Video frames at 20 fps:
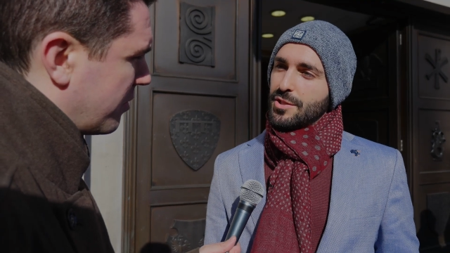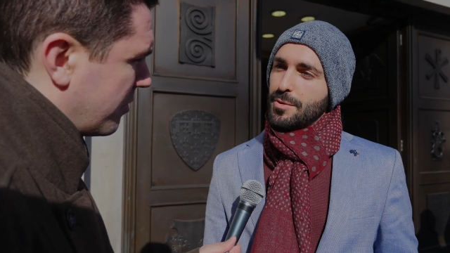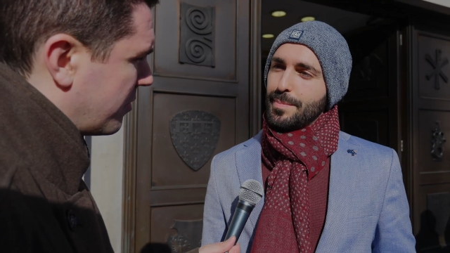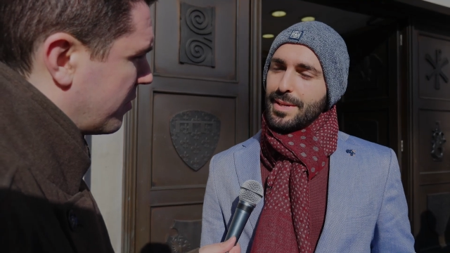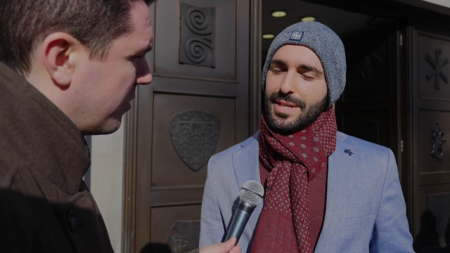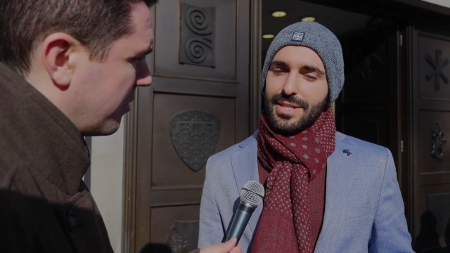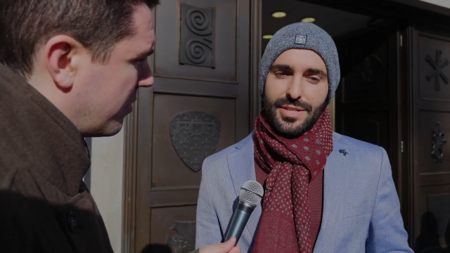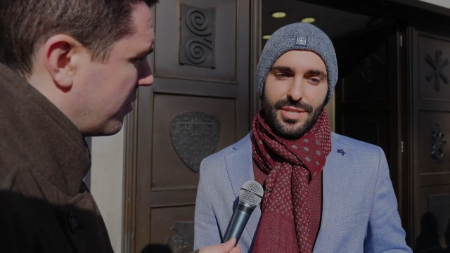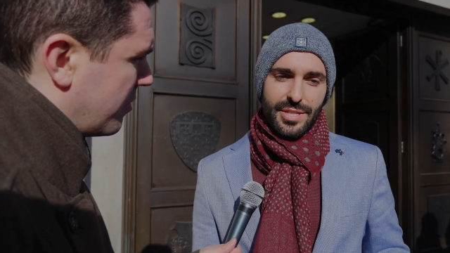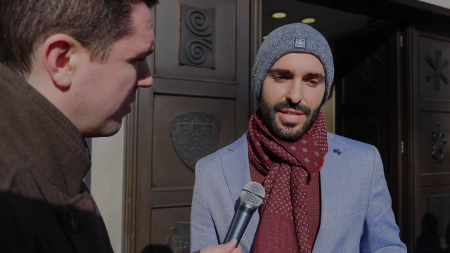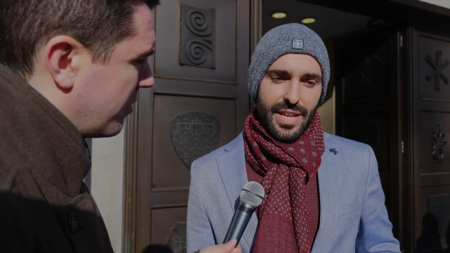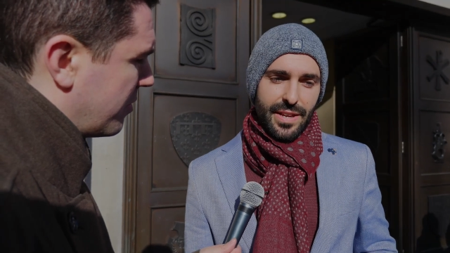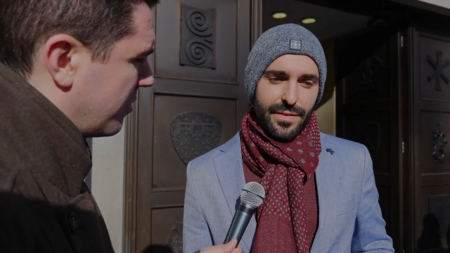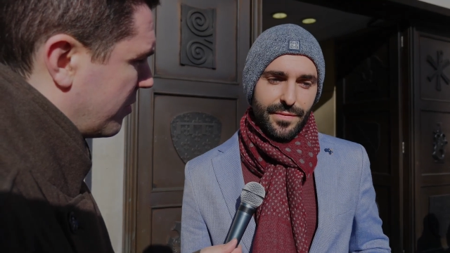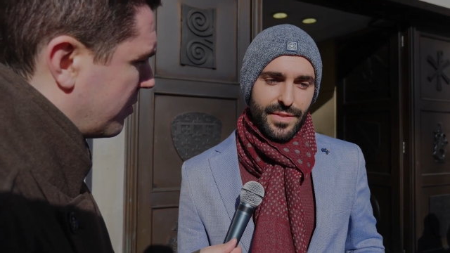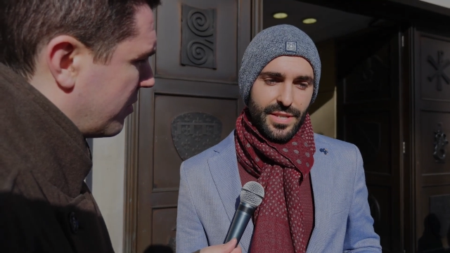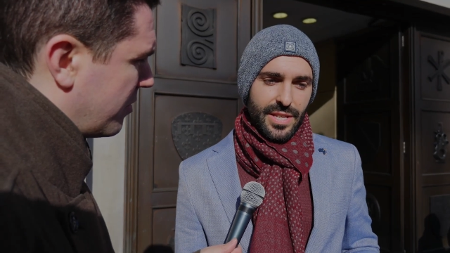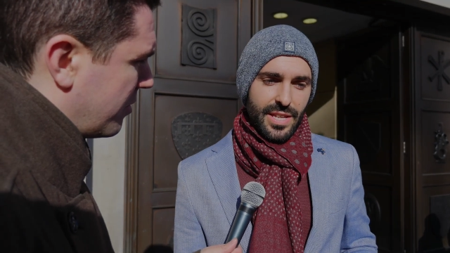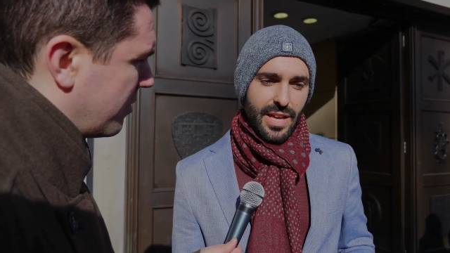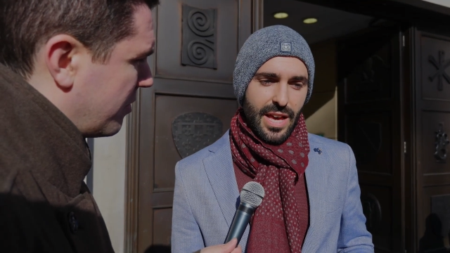Speaker 1: to be
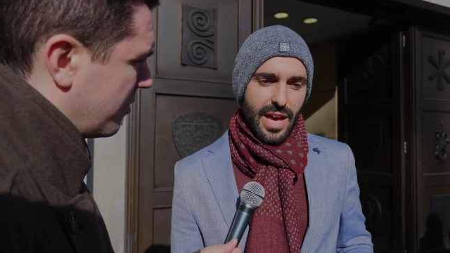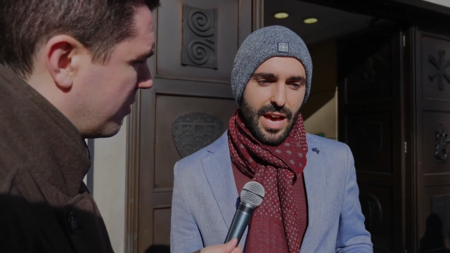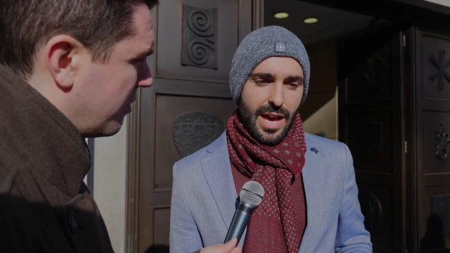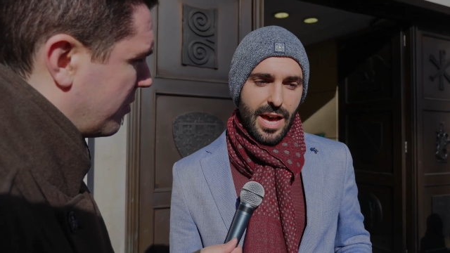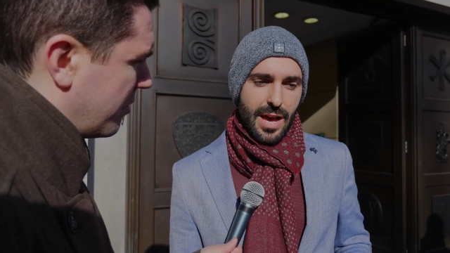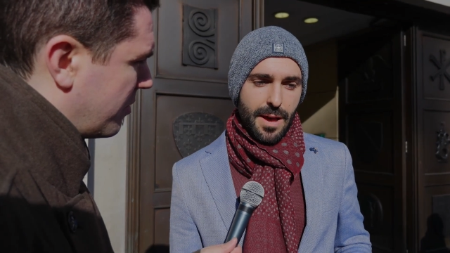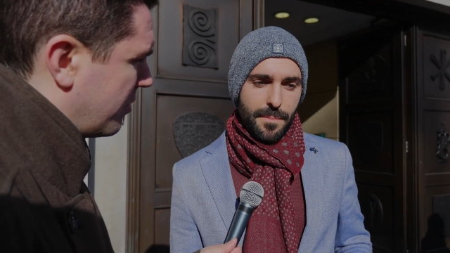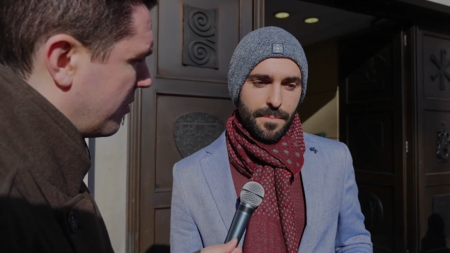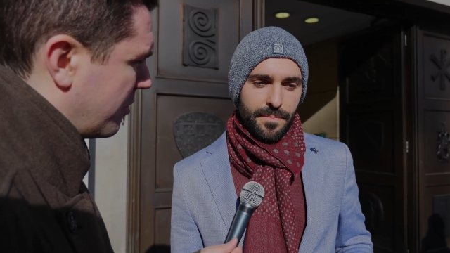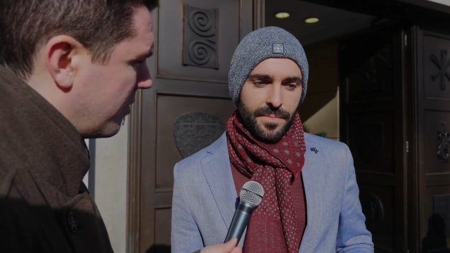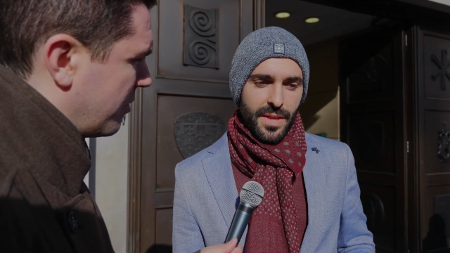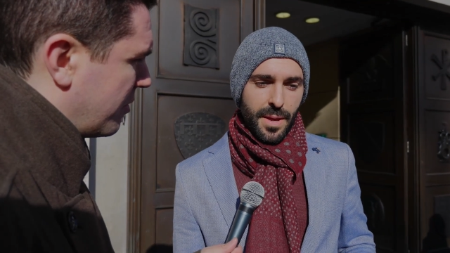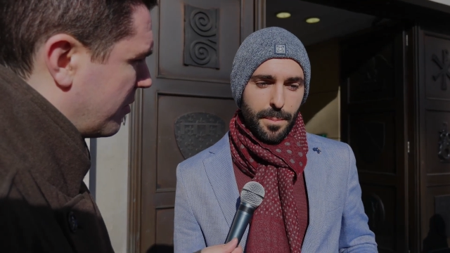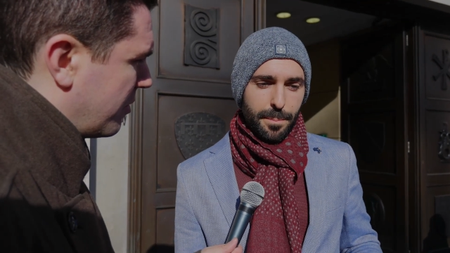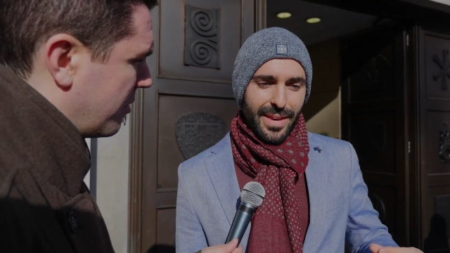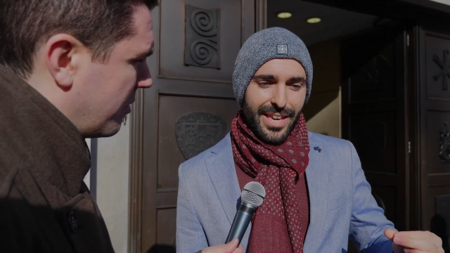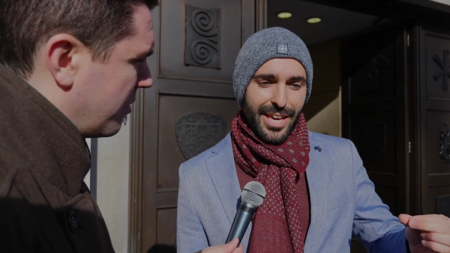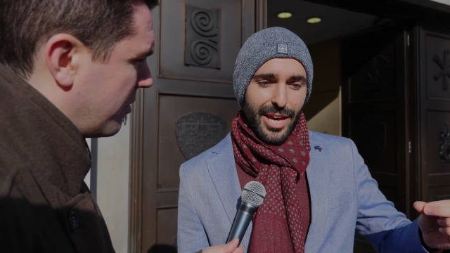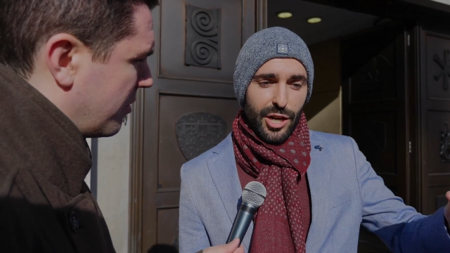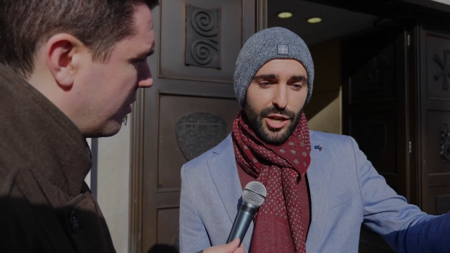deceived um,
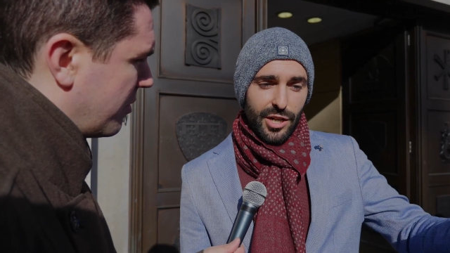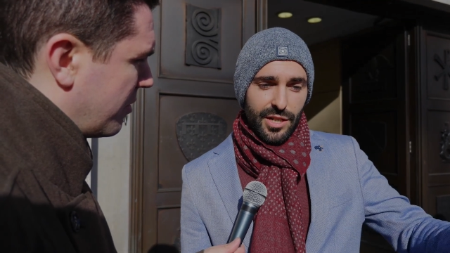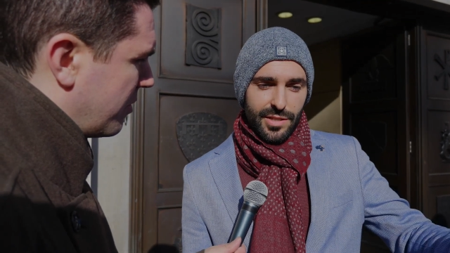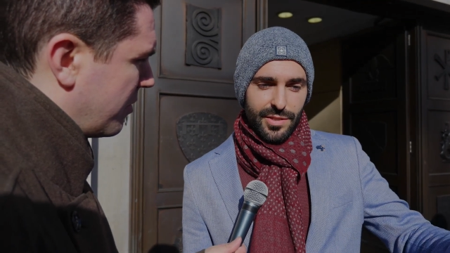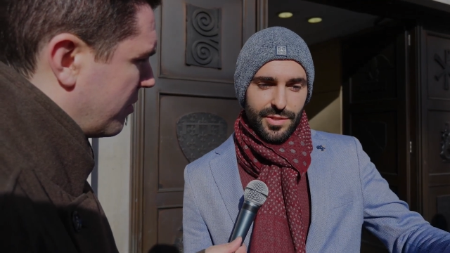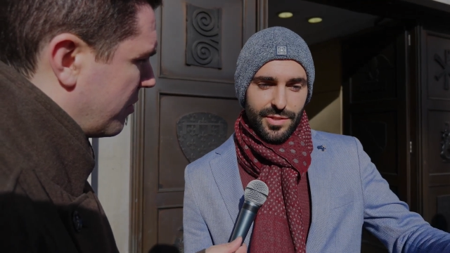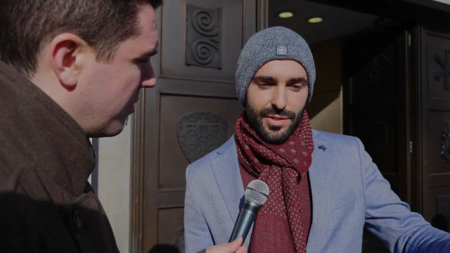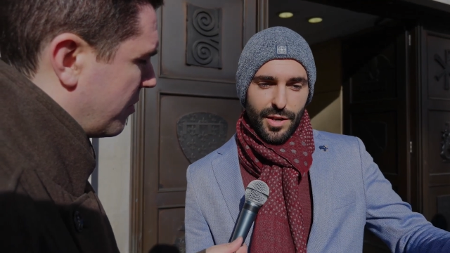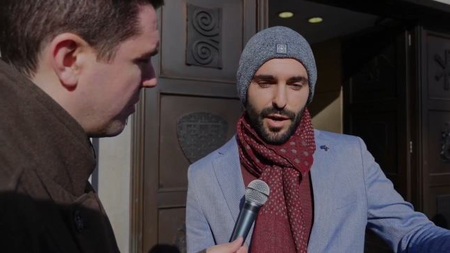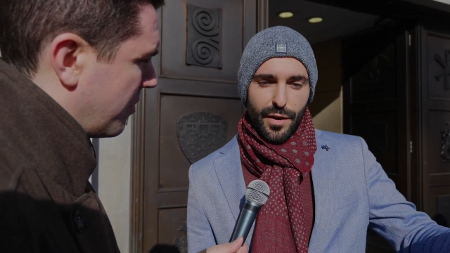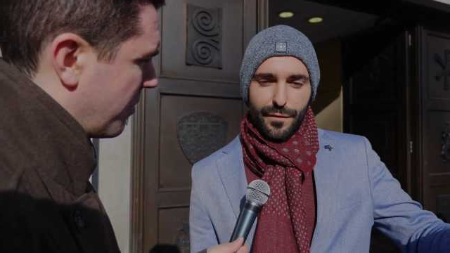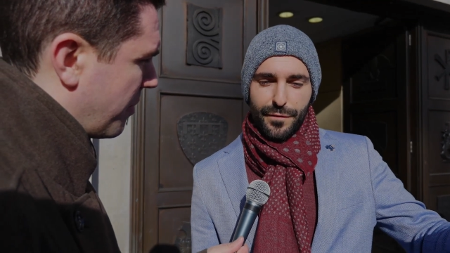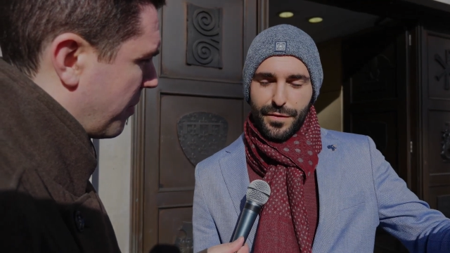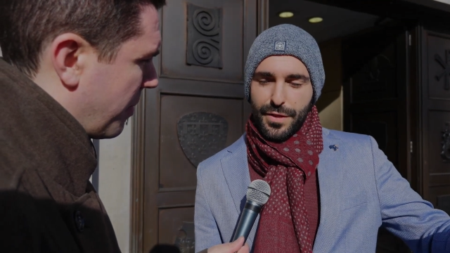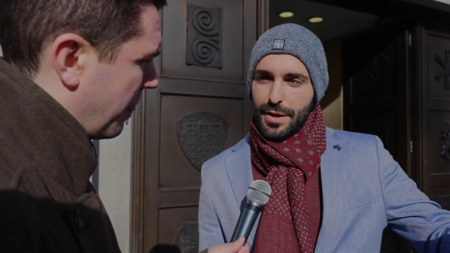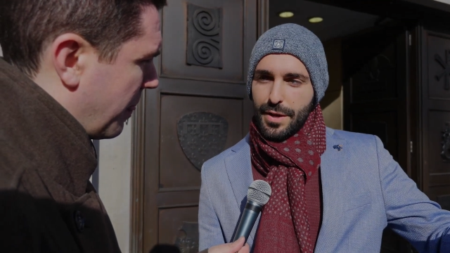because of